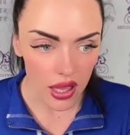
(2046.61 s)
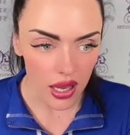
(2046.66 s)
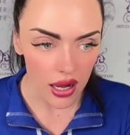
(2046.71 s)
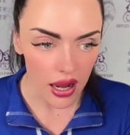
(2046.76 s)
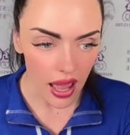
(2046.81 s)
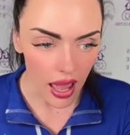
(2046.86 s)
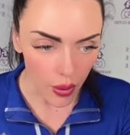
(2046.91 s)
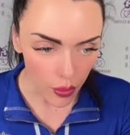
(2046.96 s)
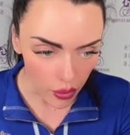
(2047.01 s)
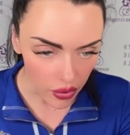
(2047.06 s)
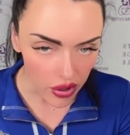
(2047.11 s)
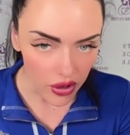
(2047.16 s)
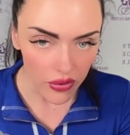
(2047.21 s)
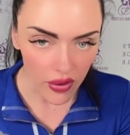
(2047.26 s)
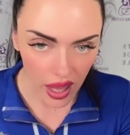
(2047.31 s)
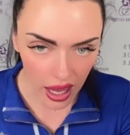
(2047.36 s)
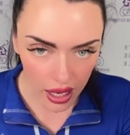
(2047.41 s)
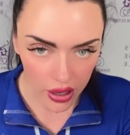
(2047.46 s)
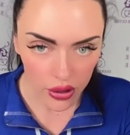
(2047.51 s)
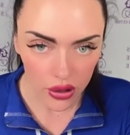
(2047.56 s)
then I would
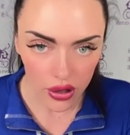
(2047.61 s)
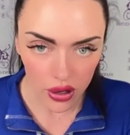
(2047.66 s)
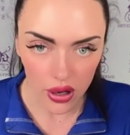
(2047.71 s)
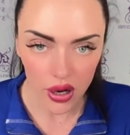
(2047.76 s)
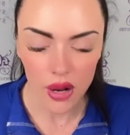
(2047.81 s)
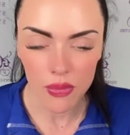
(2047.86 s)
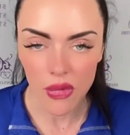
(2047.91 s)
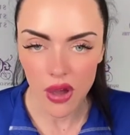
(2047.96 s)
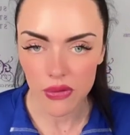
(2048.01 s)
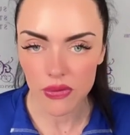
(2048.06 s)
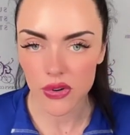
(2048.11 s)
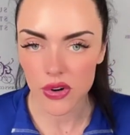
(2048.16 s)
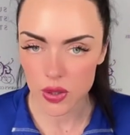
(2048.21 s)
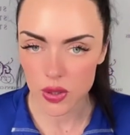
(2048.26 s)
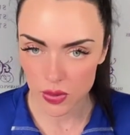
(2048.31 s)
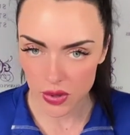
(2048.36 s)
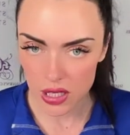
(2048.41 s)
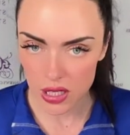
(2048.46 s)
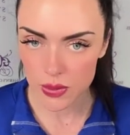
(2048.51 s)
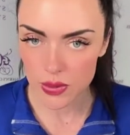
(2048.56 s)
have had her in my
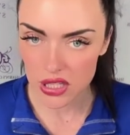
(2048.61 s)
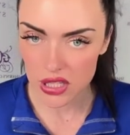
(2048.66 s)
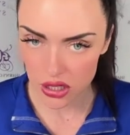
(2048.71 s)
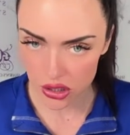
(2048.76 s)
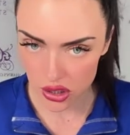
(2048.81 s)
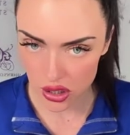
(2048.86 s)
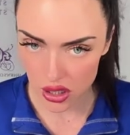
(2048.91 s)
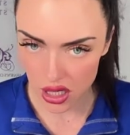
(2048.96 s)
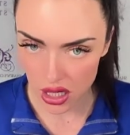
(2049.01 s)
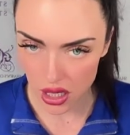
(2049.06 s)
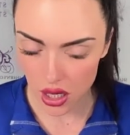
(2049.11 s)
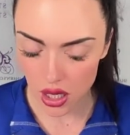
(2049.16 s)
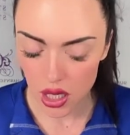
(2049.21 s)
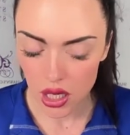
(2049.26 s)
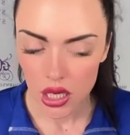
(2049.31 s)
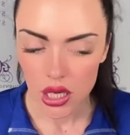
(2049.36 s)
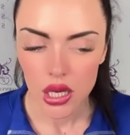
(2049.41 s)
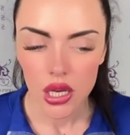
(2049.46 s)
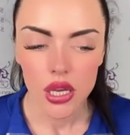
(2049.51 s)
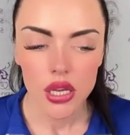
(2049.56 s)
first place position
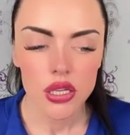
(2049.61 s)
here.